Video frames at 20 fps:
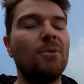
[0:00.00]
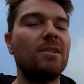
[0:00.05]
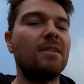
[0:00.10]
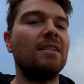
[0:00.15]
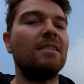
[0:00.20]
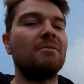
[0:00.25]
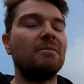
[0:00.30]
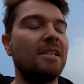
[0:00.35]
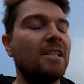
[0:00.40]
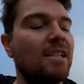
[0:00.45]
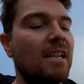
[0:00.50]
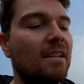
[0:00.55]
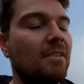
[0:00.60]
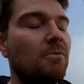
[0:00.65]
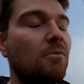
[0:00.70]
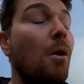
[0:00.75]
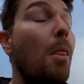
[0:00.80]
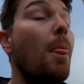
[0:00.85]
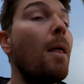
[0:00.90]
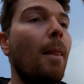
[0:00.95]
one on each
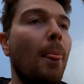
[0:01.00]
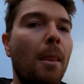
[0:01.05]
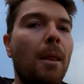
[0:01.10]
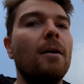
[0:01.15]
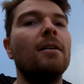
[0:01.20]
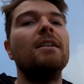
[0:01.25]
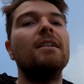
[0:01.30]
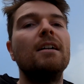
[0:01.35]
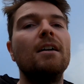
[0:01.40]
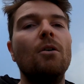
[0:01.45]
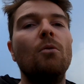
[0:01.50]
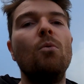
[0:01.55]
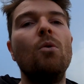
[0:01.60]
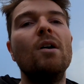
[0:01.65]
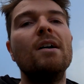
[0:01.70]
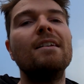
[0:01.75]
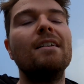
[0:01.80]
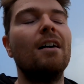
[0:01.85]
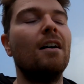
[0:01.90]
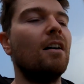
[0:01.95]

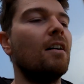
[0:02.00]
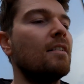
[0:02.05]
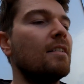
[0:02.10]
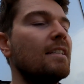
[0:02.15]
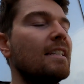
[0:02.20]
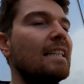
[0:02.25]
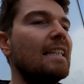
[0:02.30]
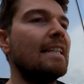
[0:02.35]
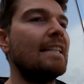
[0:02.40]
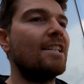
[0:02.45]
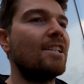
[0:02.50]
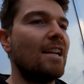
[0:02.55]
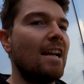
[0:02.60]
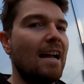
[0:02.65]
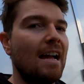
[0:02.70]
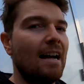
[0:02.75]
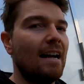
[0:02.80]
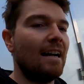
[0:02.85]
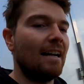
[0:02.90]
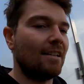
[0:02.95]
one on each
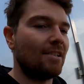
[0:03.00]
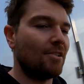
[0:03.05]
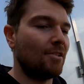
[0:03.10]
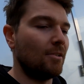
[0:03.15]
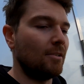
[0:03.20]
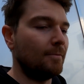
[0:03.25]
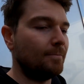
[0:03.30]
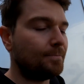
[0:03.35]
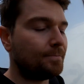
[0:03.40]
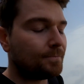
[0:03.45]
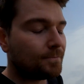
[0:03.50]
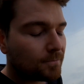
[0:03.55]
axle.